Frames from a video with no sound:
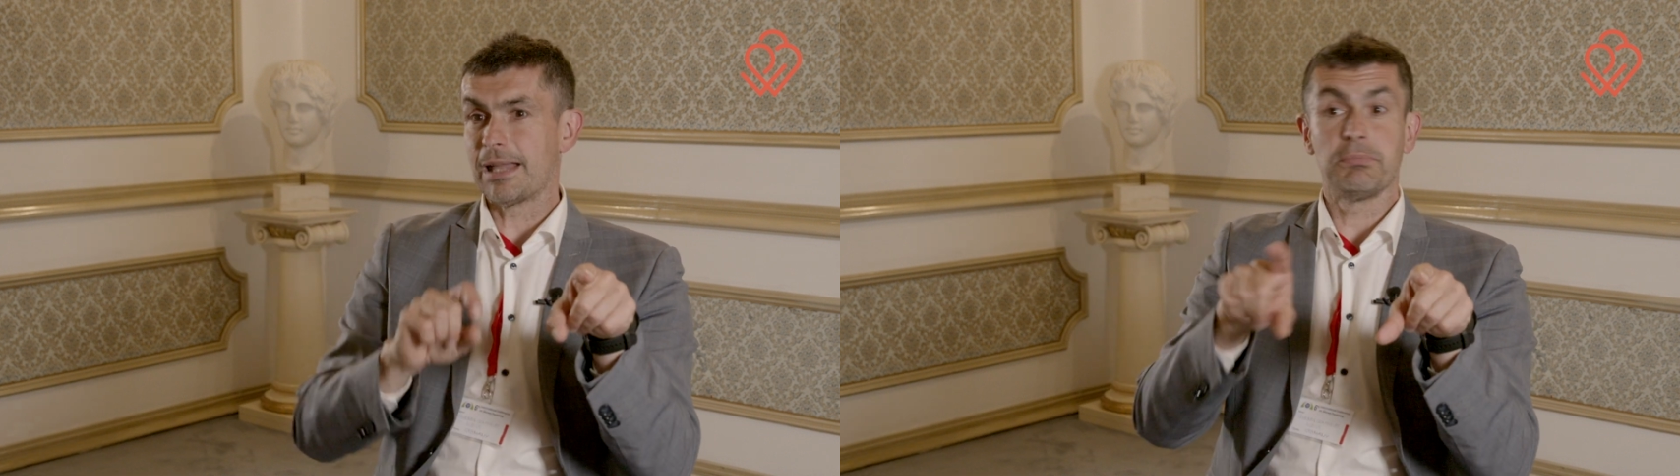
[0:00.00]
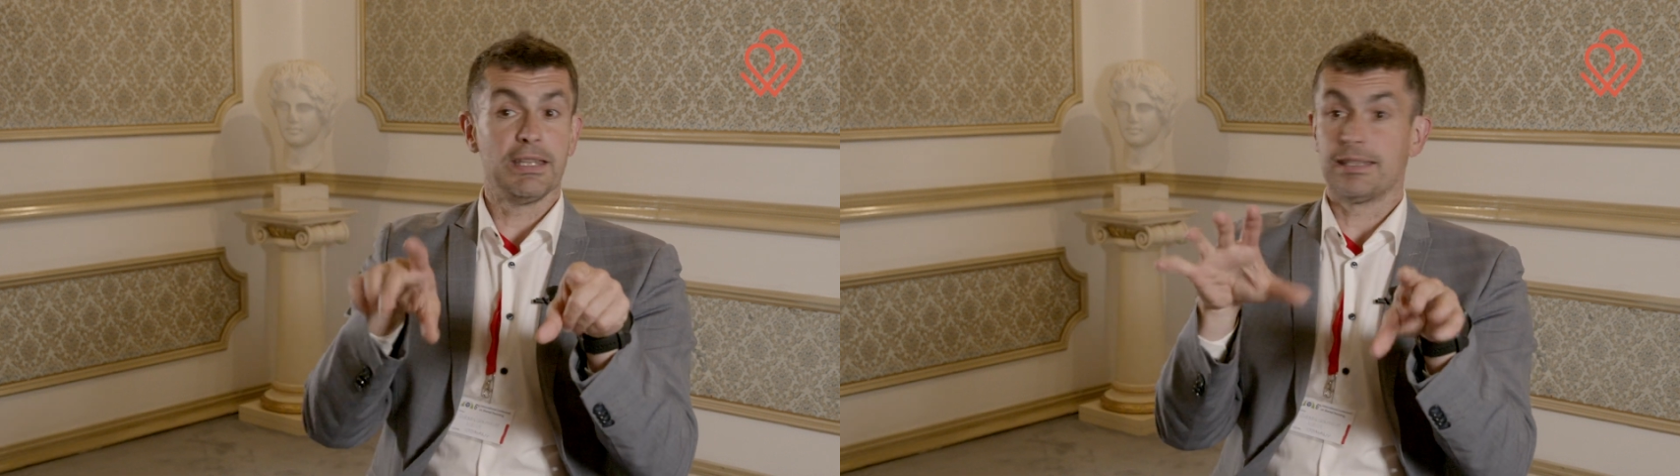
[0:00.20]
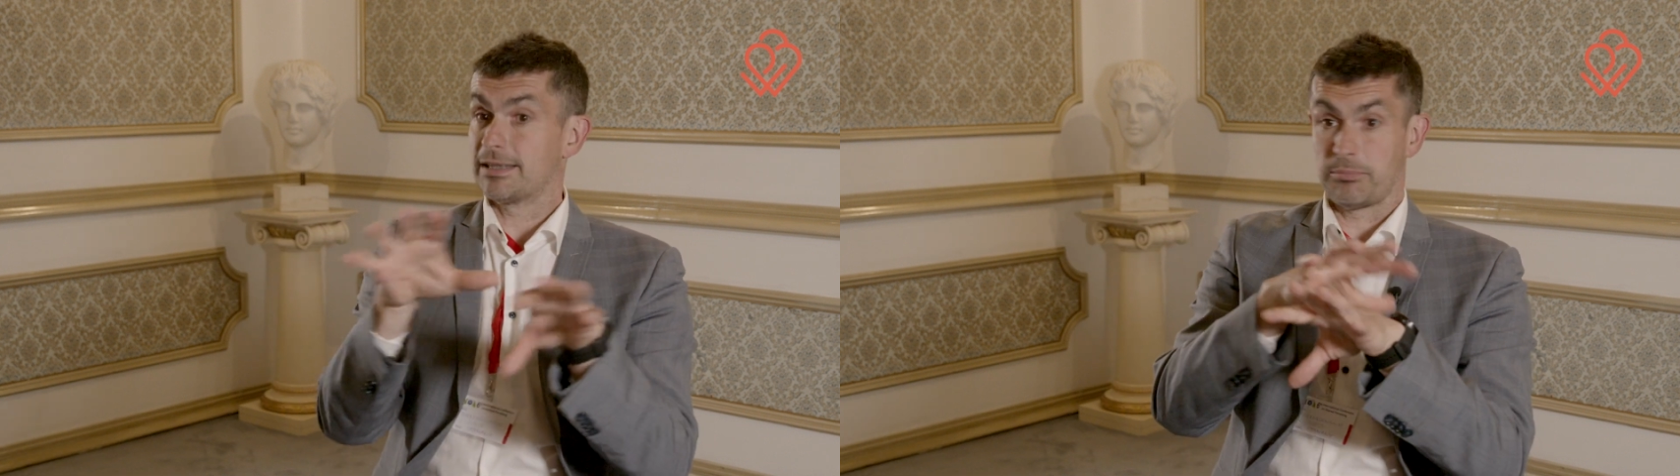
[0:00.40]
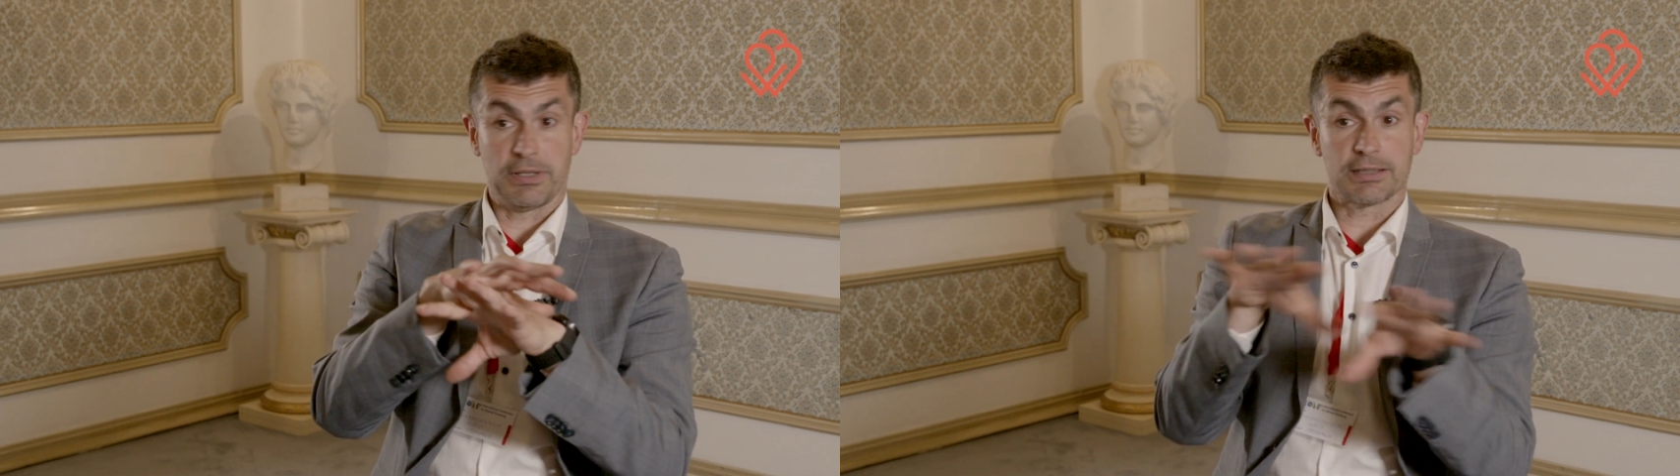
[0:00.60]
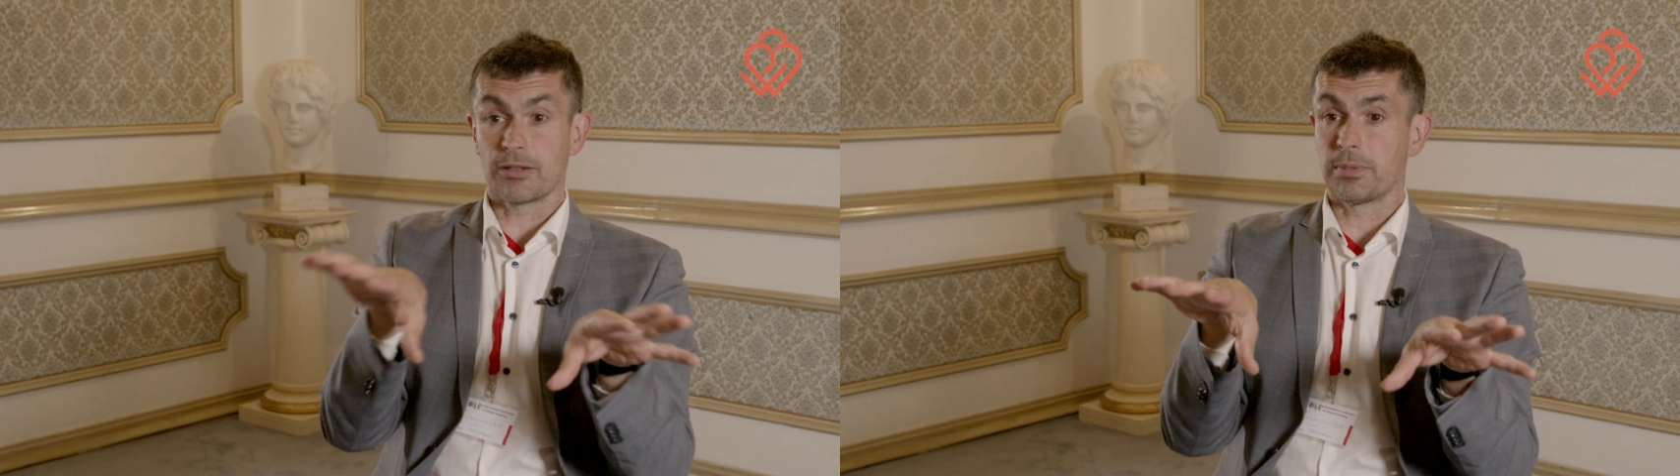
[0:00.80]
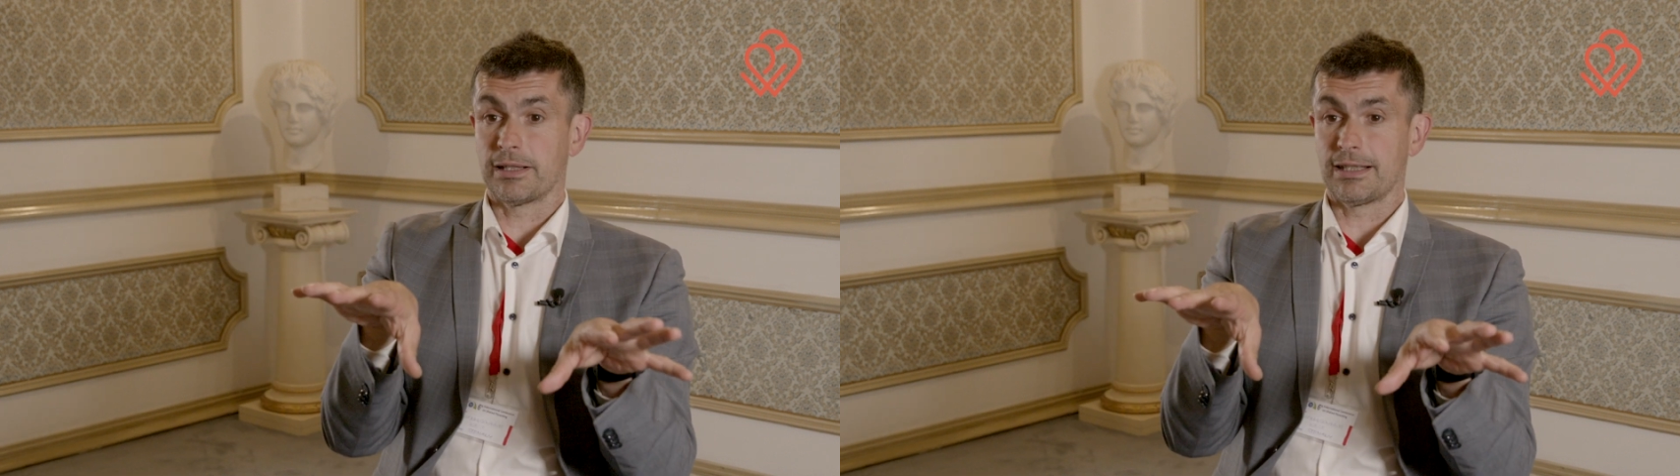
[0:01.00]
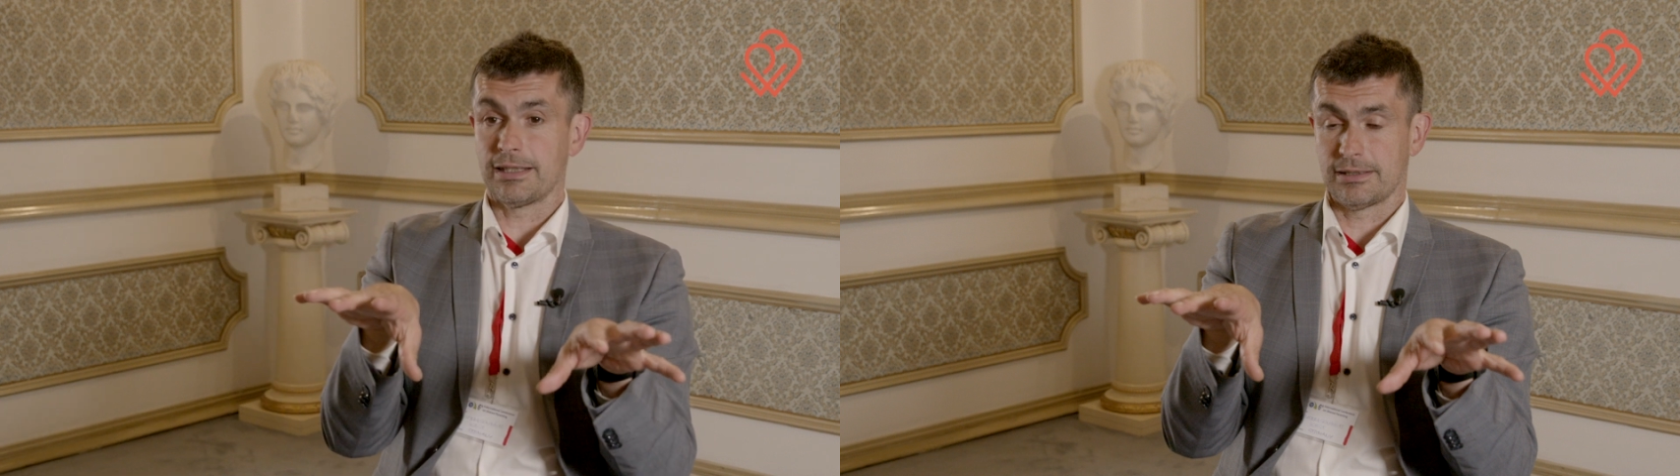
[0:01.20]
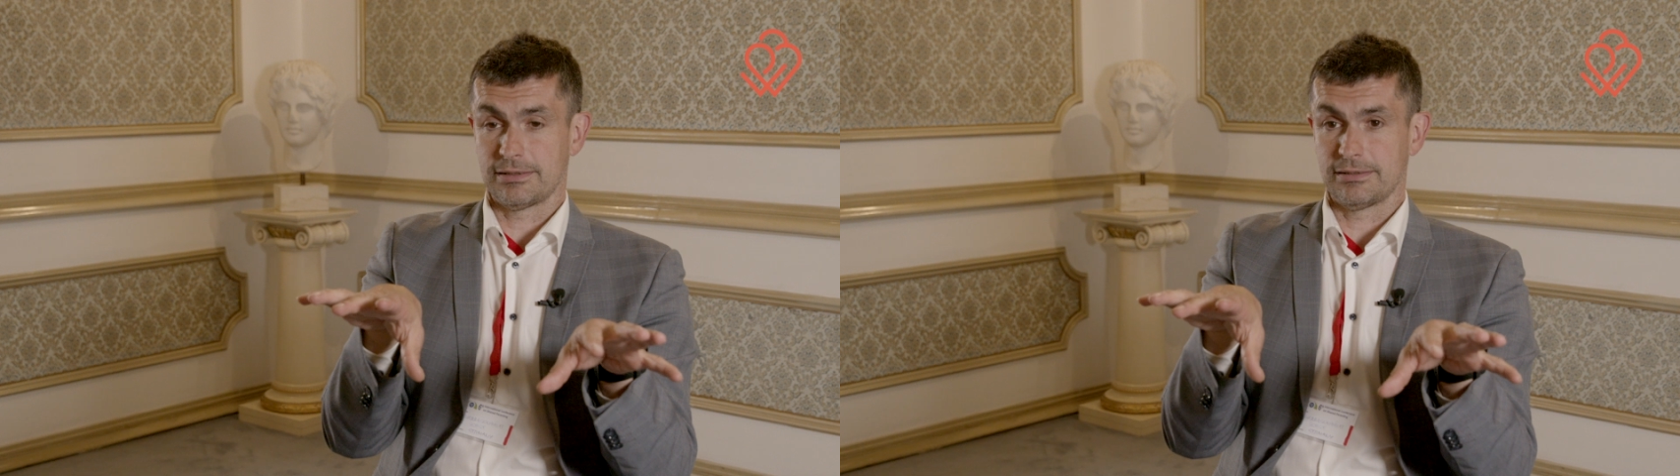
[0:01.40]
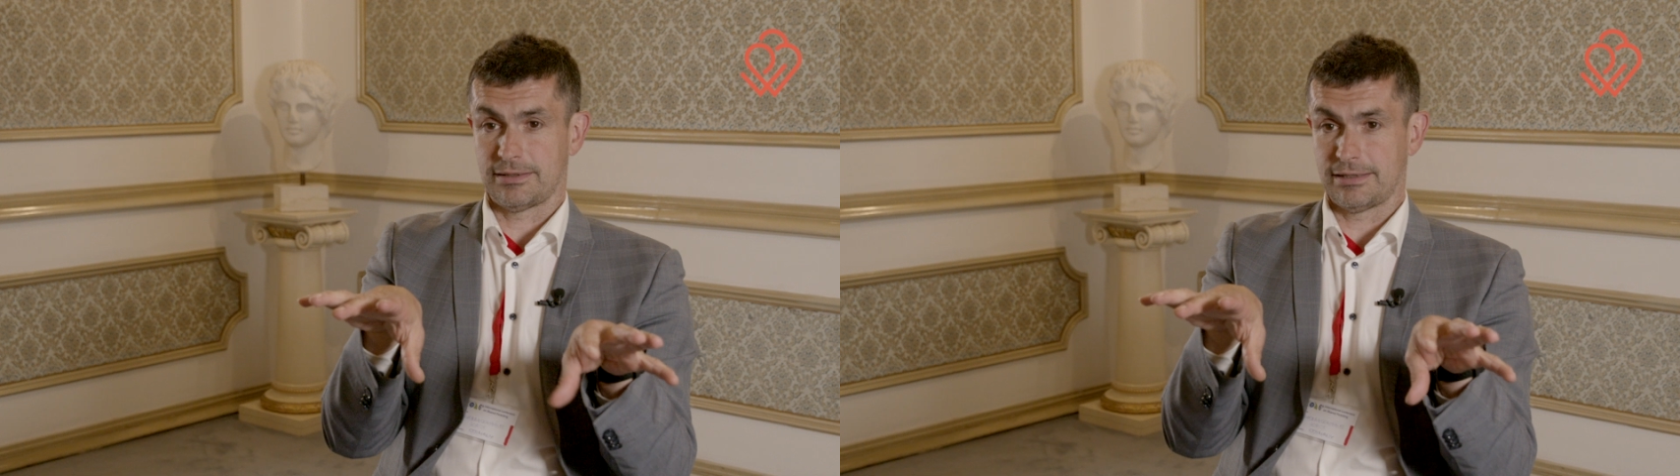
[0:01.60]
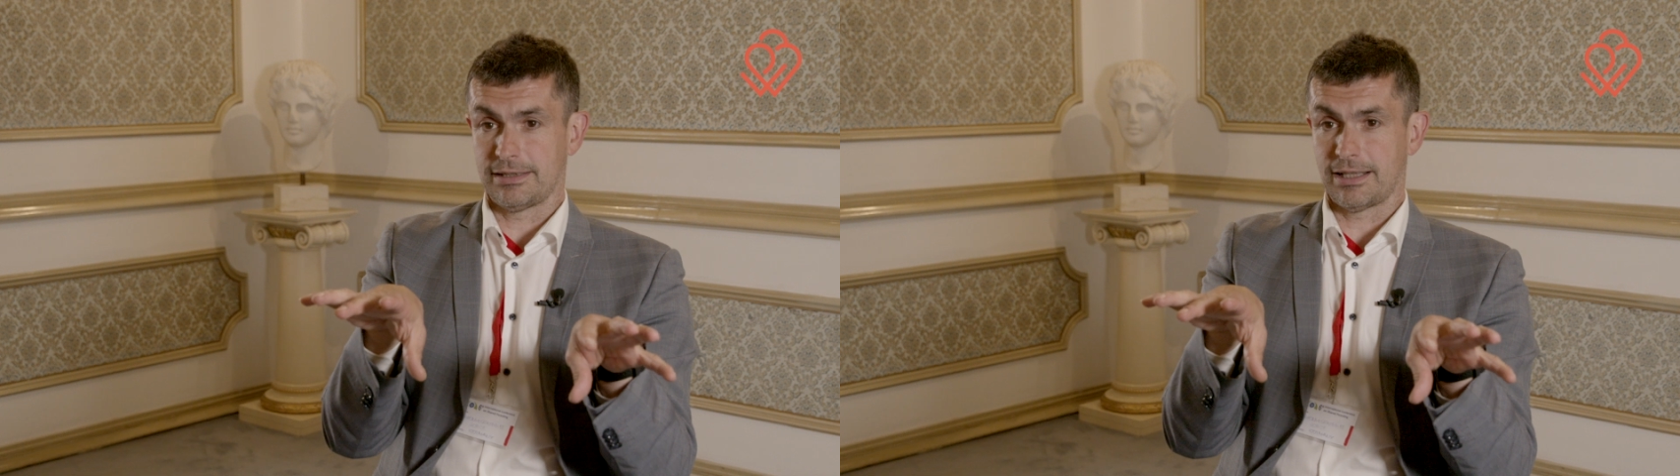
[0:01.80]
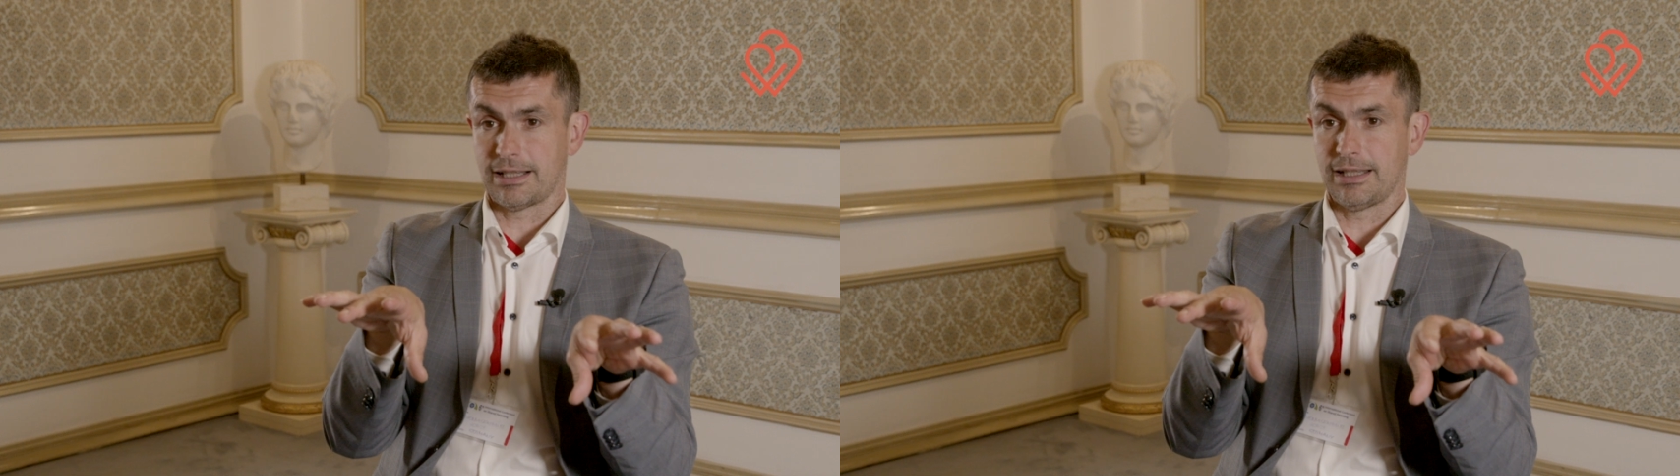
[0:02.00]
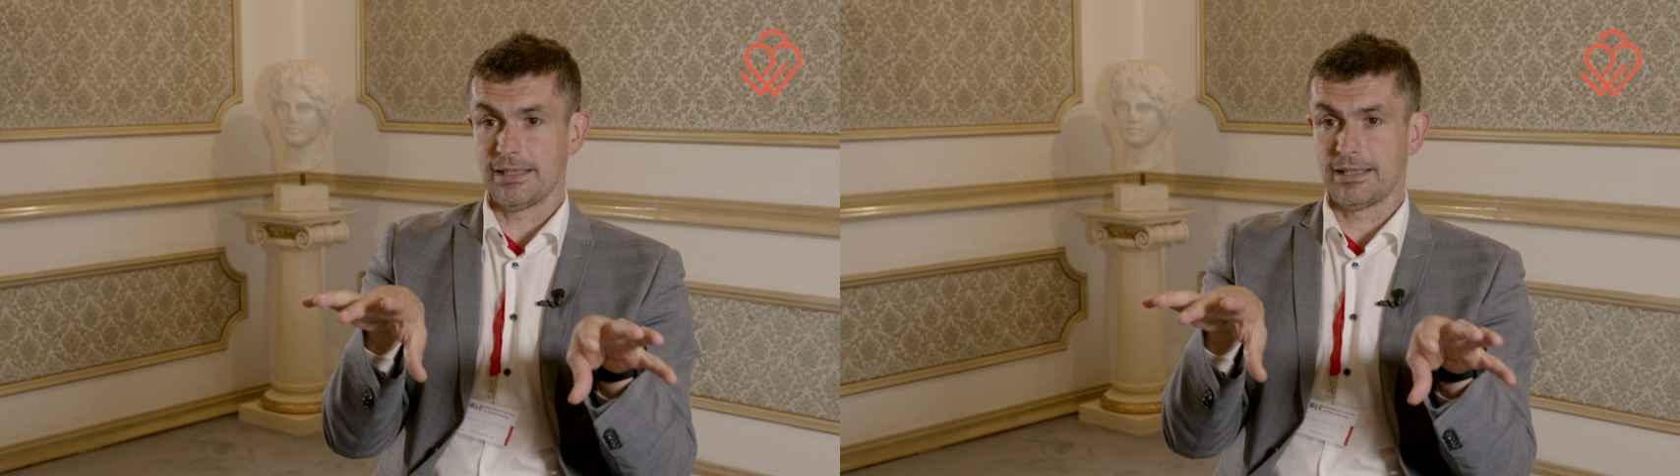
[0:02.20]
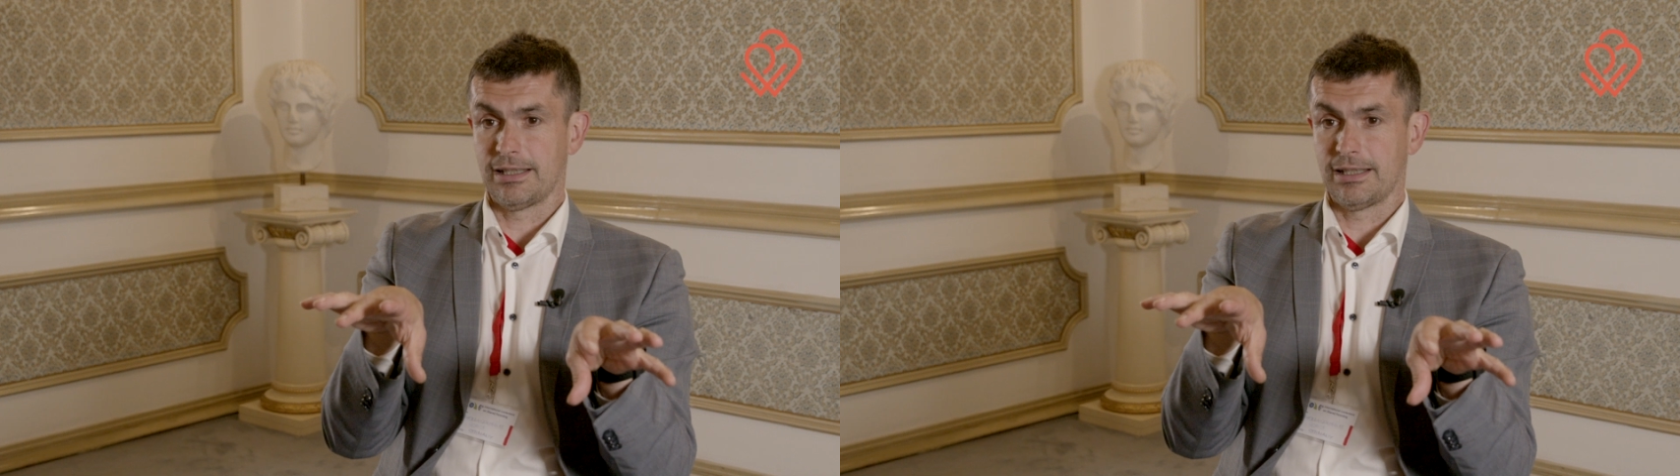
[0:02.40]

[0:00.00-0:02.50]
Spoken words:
and B disappears completely, statistically,